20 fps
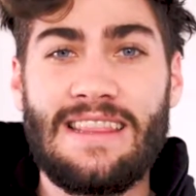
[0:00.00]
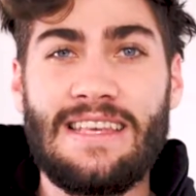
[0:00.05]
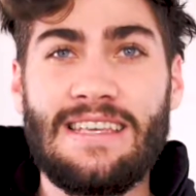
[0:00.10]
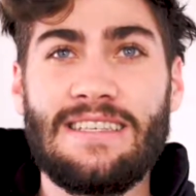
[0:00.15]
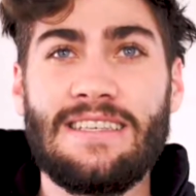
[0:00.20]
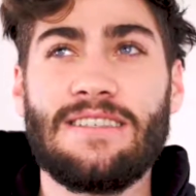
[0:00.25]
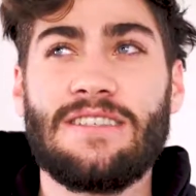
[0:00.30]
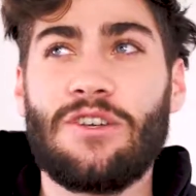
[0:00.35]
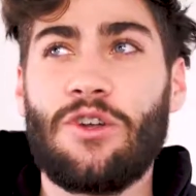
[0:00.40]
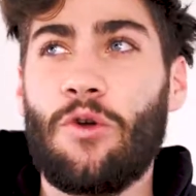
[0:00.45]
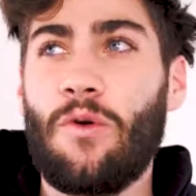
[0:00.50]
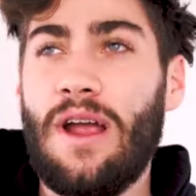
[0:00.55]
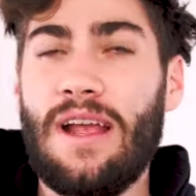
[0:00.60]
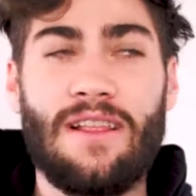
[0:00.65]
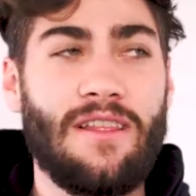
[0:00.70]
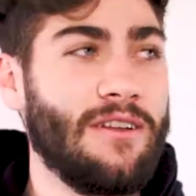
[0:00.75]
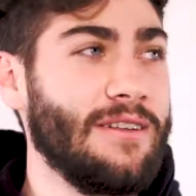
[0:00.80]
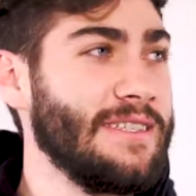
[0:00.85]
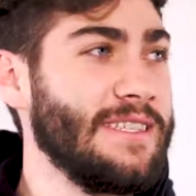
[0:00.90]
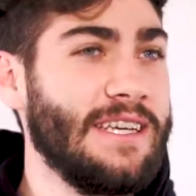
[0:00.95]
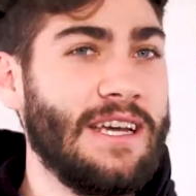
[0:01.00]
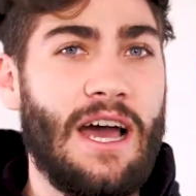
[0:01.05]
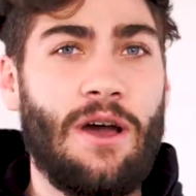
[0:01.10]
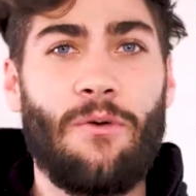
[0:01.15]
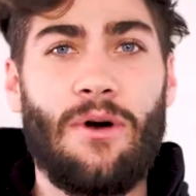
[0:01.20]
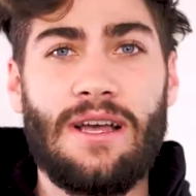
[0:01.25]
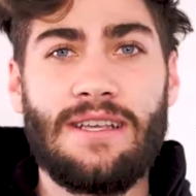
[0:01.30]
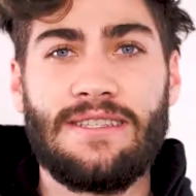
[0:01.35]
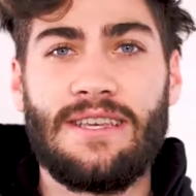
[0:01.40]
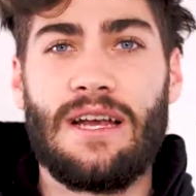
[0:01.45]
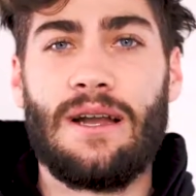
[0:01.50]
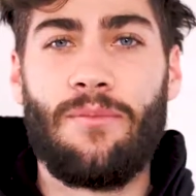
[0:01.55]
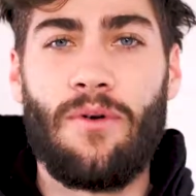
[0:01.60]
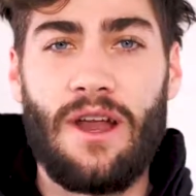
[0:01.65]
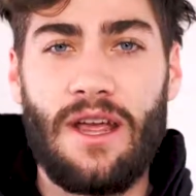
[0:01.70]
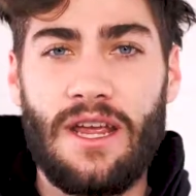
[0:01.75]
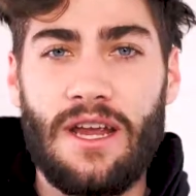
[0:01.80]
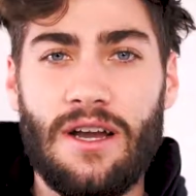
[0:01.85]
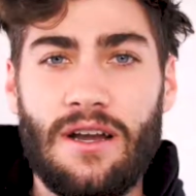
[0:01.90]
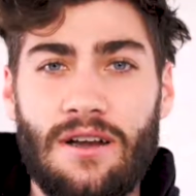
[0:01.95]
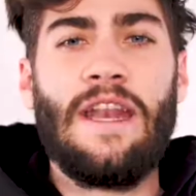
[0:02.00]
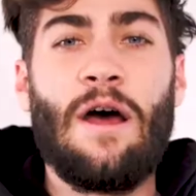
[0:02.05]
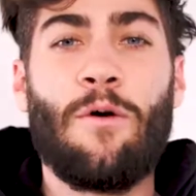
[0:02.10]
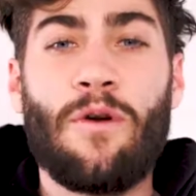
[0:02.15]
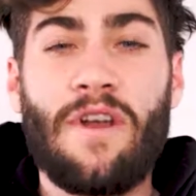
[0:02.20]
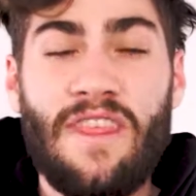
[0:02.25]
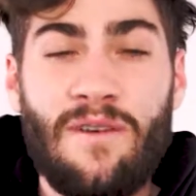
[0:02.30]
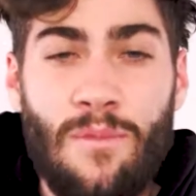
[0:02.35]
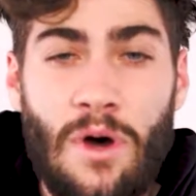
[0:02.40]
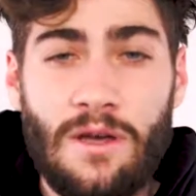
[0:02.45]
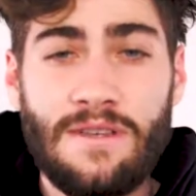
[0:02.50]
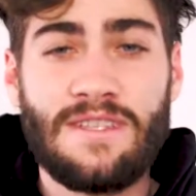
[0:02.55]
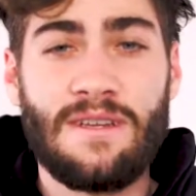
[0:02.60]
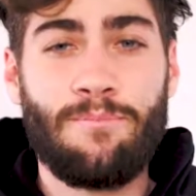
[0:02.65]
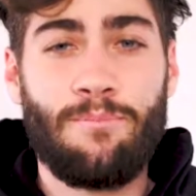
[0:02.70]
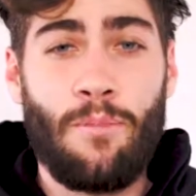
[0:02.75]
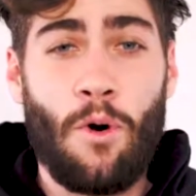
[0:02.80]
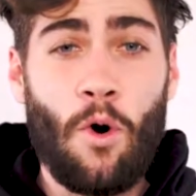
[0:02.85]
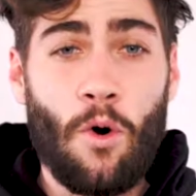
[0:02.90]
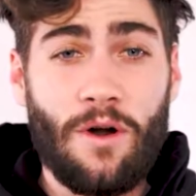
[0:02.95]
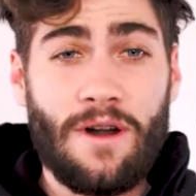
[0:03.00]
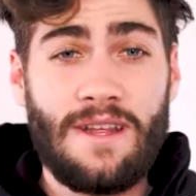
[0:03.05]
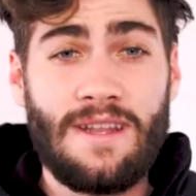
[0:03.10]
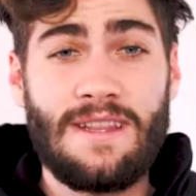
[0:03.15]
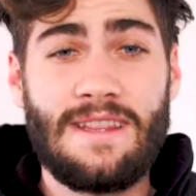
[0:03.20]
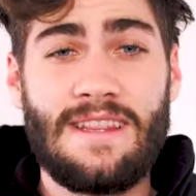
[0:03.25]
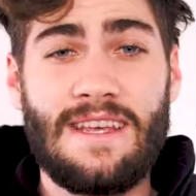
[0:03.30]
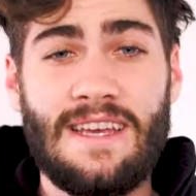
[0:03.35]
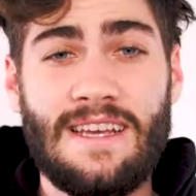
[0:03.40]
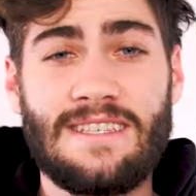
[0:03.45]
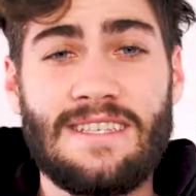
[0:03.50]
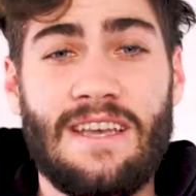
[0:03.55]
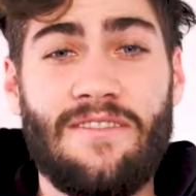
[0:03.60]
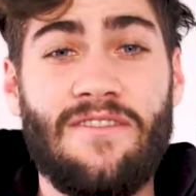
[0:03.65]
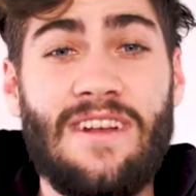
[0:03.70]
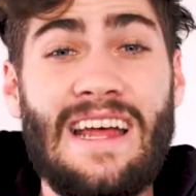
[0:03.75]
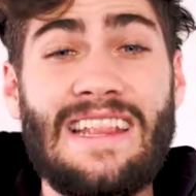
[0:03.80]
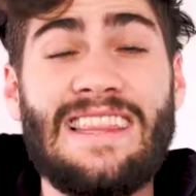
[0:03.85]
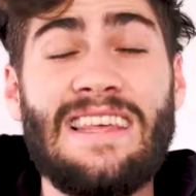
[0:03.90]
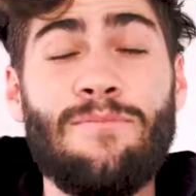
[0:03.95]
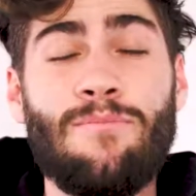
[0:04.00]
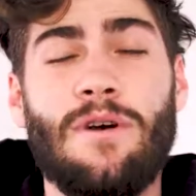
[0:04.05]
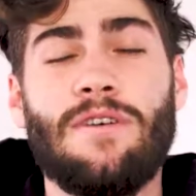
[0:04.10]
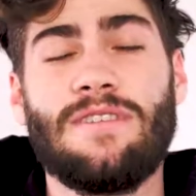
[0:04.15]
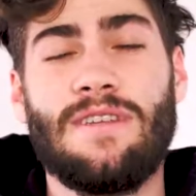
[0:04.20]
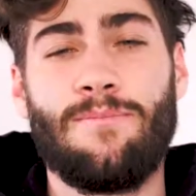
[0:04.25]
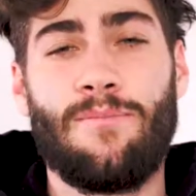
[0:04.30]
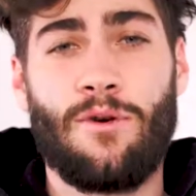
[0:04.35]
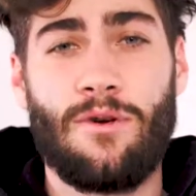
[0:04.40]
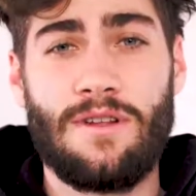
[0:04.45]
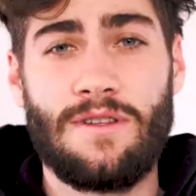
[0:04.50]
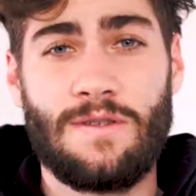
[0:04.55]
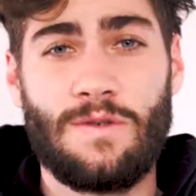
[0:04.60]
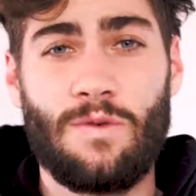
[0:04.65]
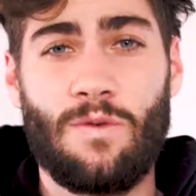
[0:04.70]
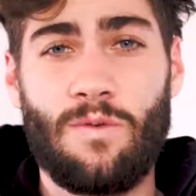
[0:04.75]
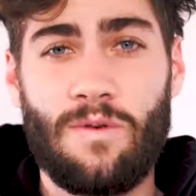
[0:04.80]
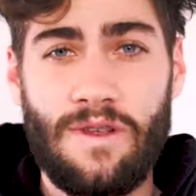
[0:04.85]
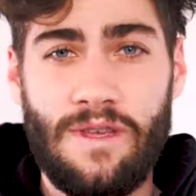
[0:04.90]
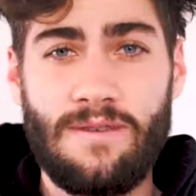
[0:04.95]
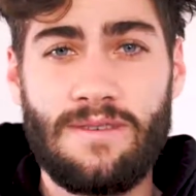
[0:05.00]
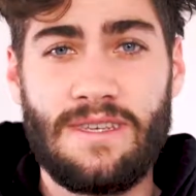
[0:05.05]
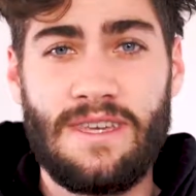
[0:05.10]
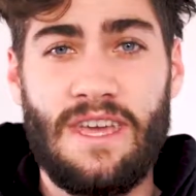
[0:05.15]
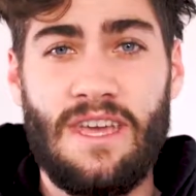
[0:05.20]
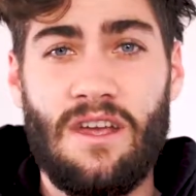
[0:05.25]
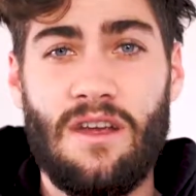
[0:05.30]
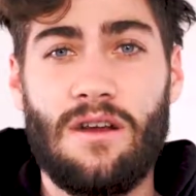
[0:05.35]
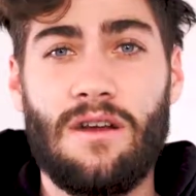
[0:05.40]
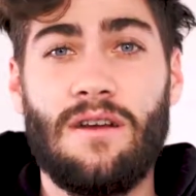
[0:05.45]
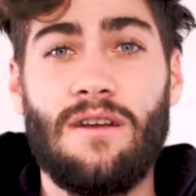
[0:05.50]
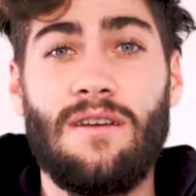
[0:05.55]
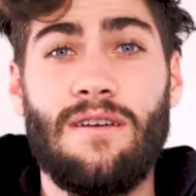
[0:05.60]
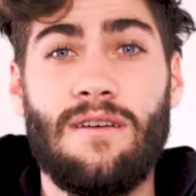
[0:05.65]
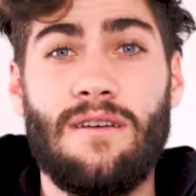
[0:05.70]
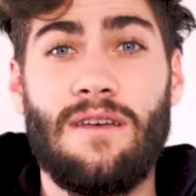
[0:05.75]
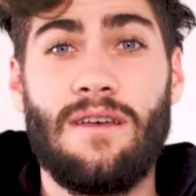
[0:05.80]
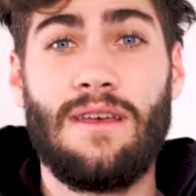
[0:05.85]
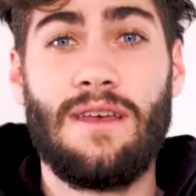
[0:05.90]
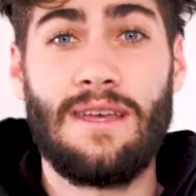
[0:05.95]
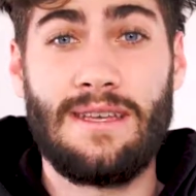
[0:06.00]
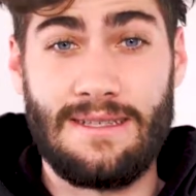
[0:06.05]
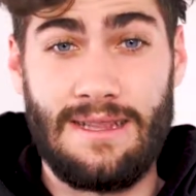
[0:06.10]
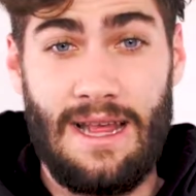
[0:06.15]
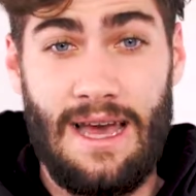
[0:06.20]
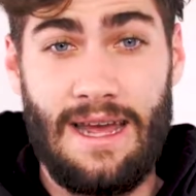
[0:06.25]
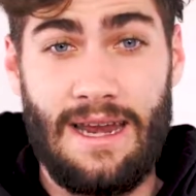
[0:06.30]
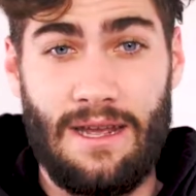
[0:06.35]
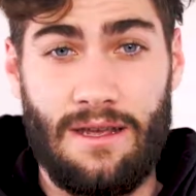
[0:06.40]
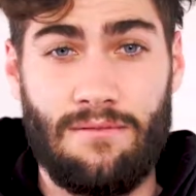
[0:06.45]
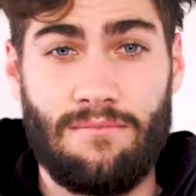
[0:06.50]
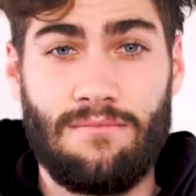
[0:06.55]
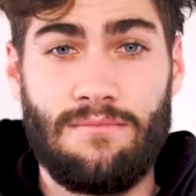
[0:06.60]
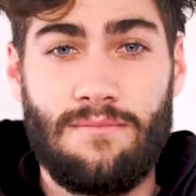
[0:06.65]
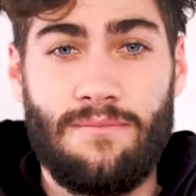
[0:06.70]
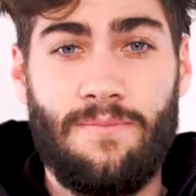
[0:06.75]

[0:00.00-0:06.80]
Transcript: this is a great little DIY setup right here. Now, one of the most important things, if not the most important tool we're using here, is lighting.